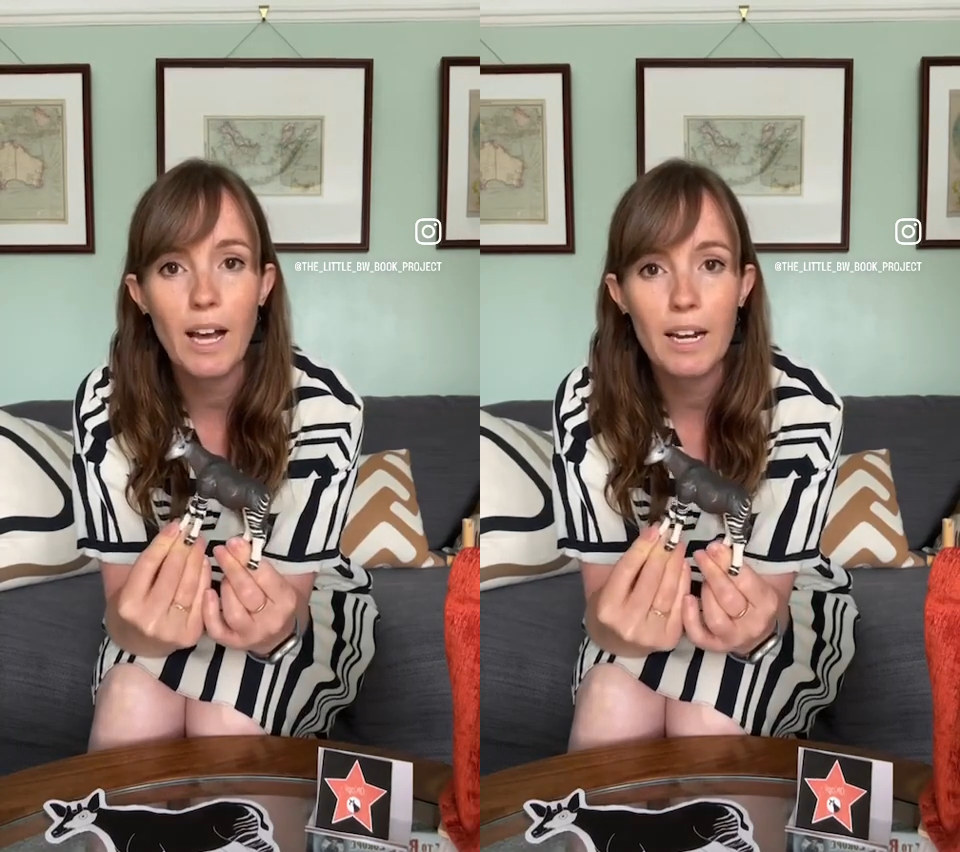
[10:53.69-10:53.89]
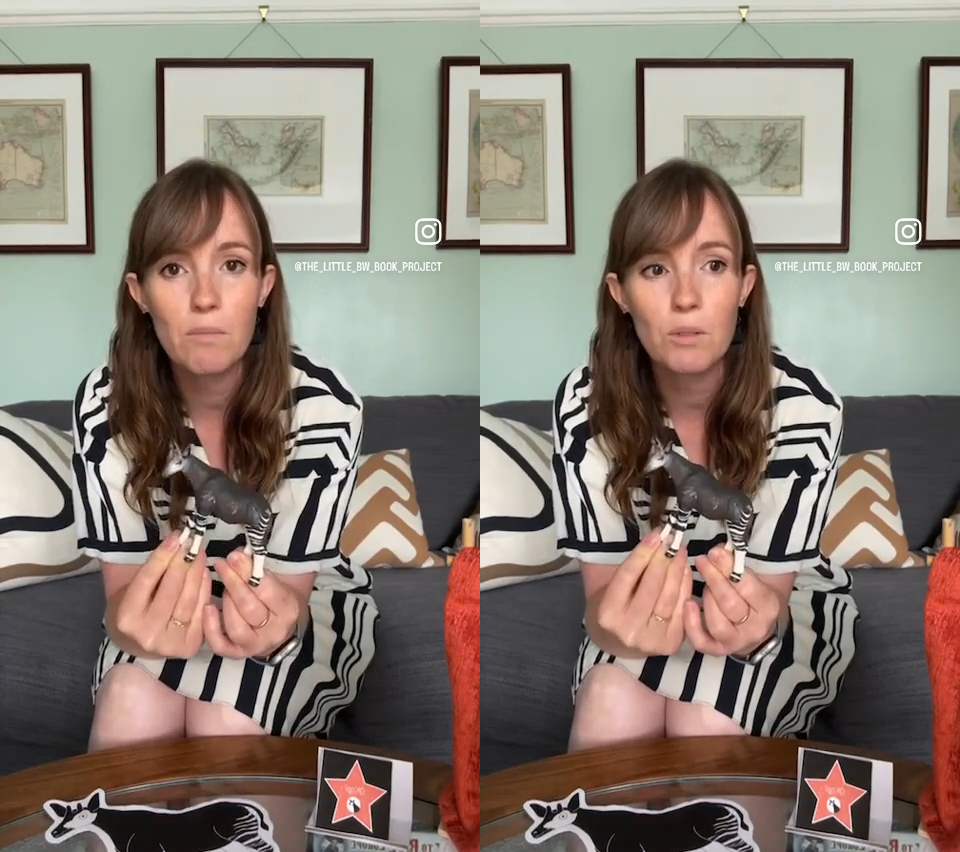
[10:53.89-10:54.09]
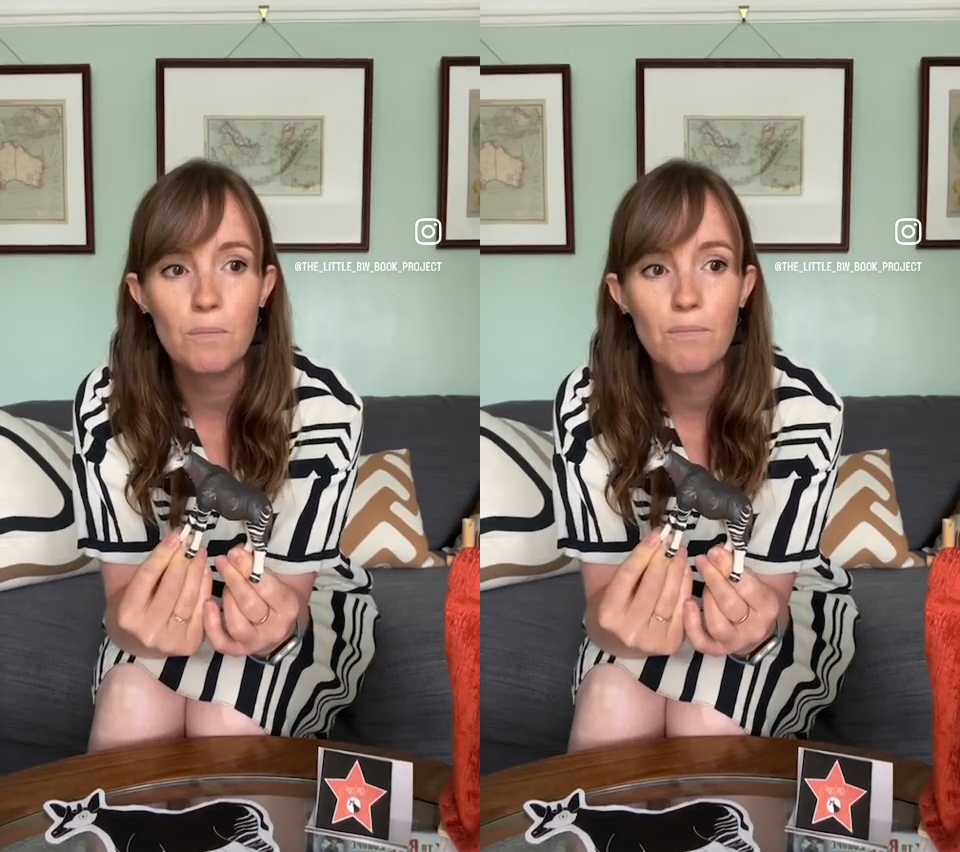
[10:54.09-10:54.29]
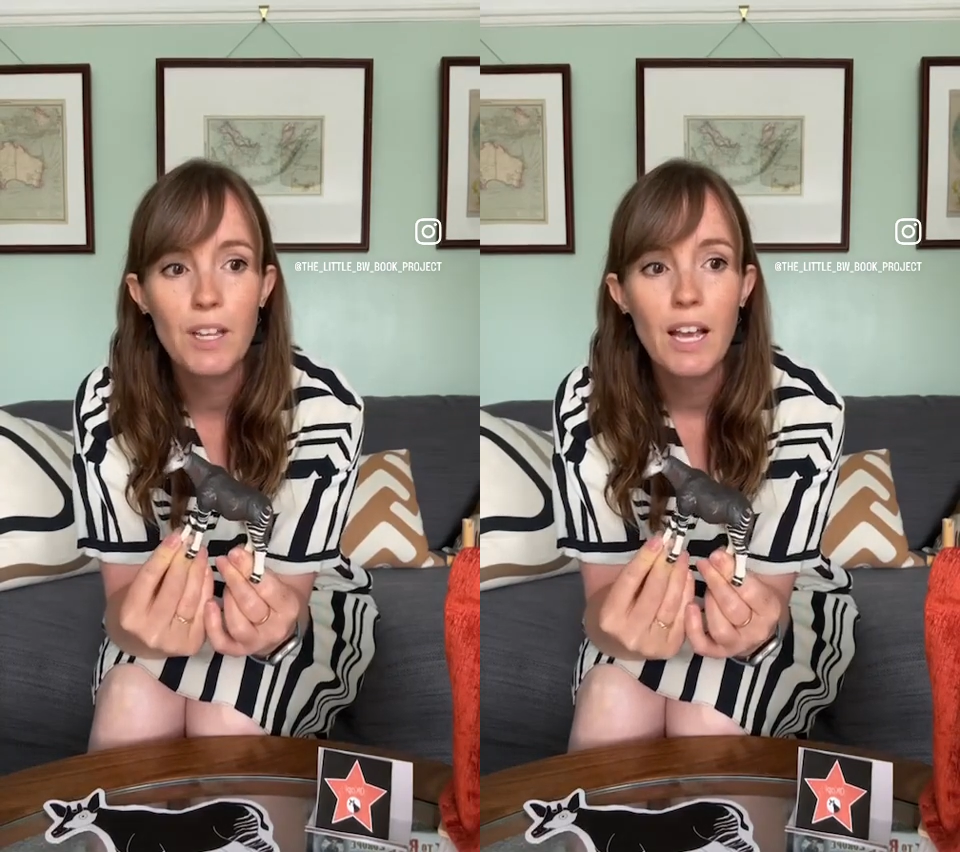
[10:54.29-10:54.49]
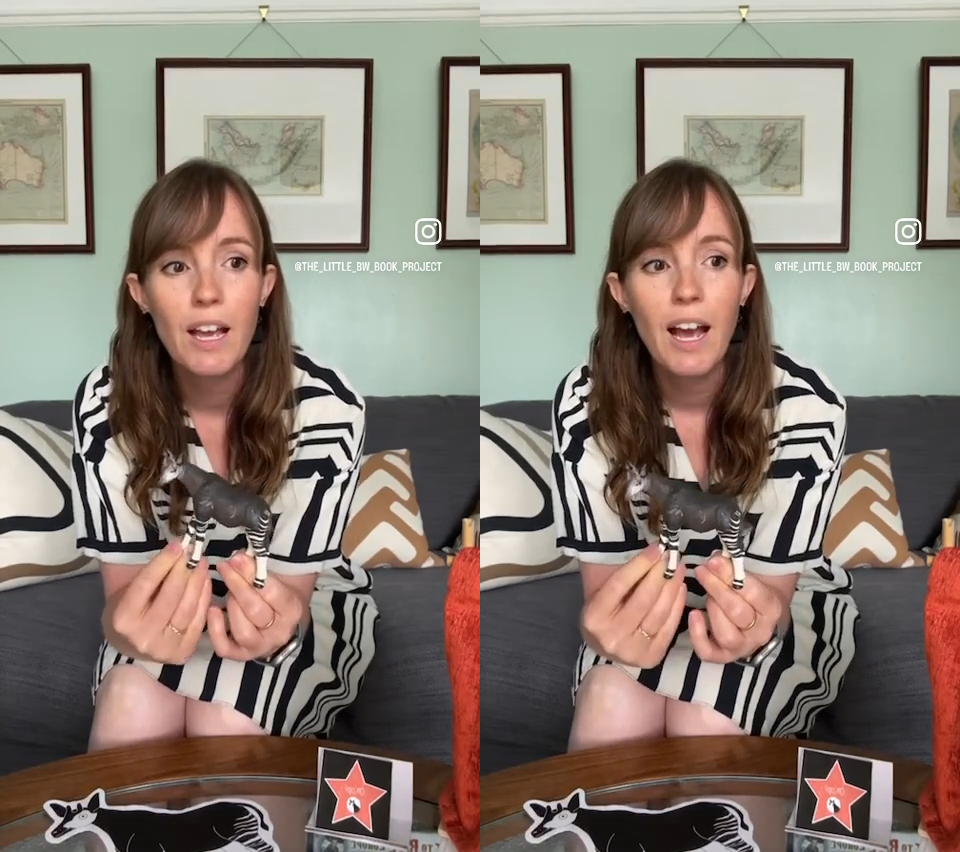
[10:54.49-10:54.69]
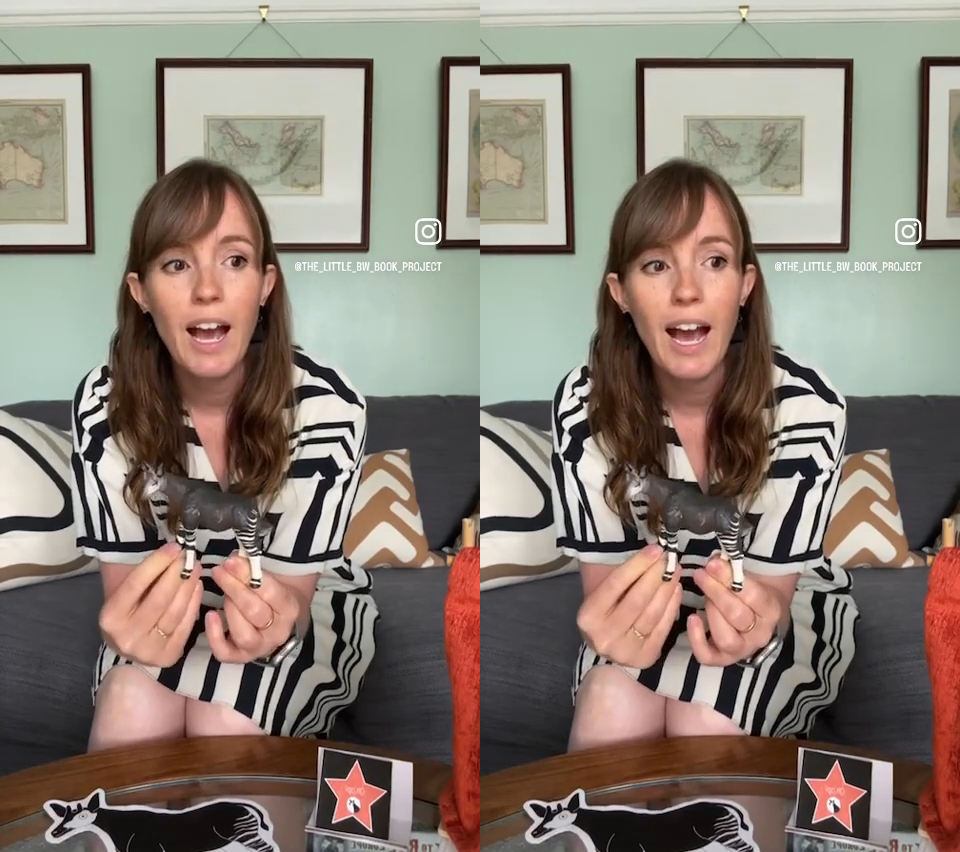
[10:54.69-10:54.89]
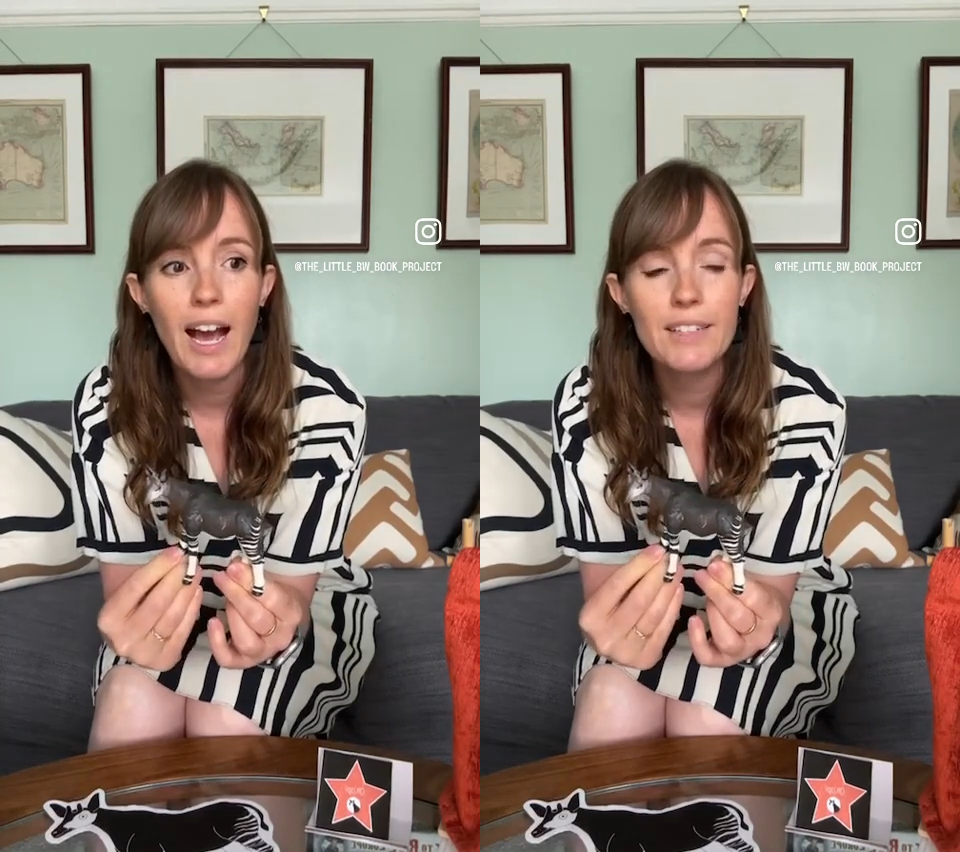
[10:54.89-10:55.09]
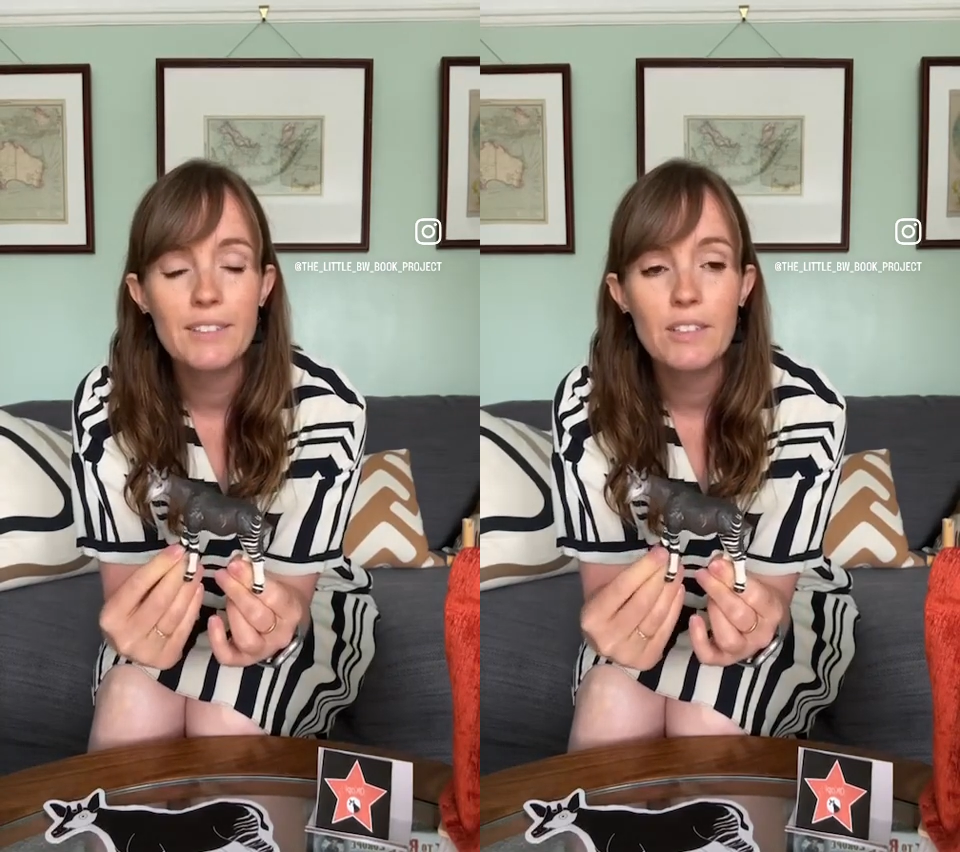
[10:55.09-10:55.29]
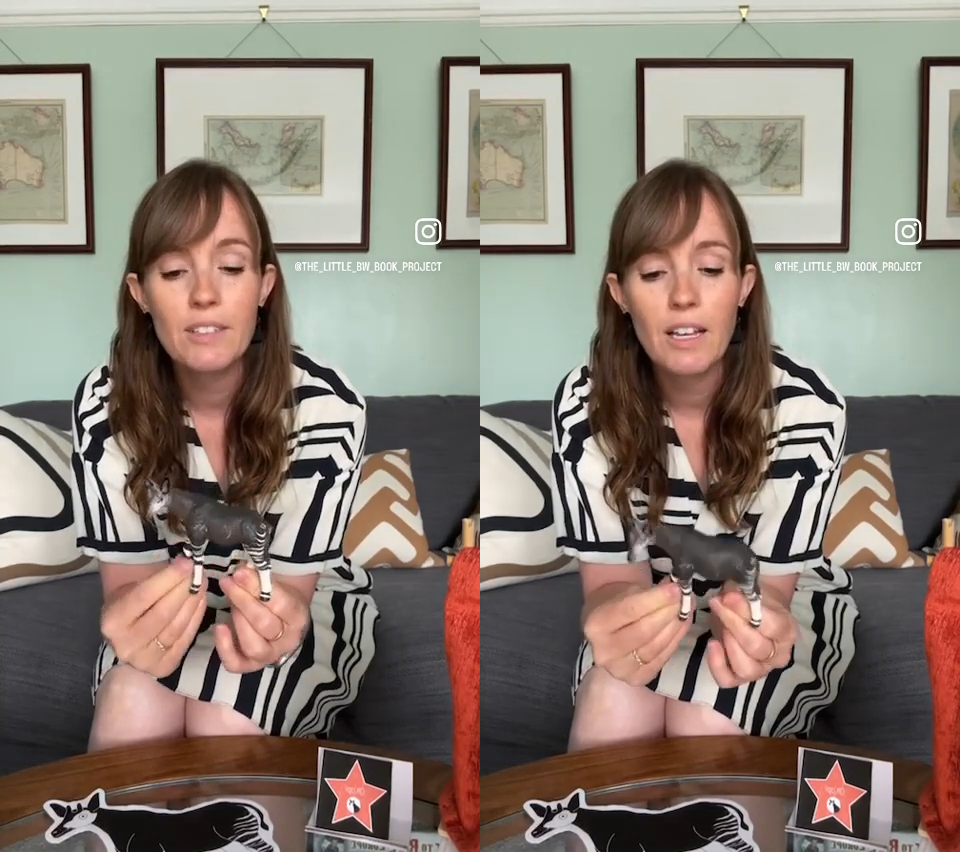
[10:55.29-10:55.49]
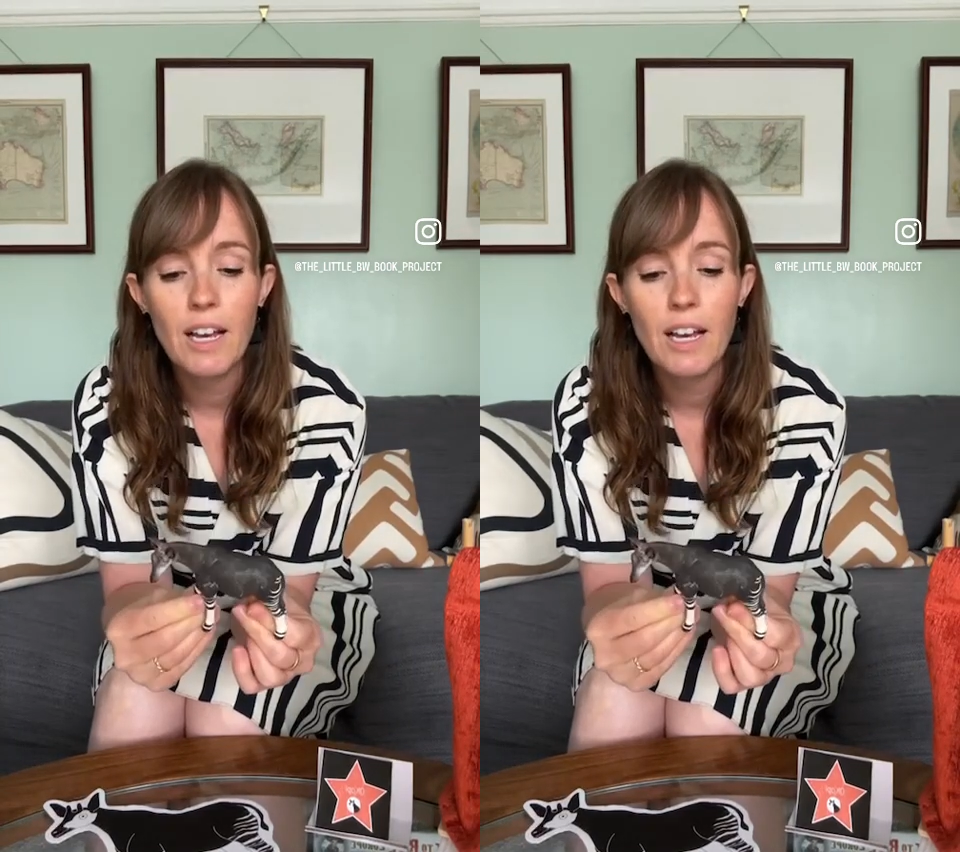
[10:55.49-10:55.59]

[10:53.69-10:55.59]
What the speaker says: animal. And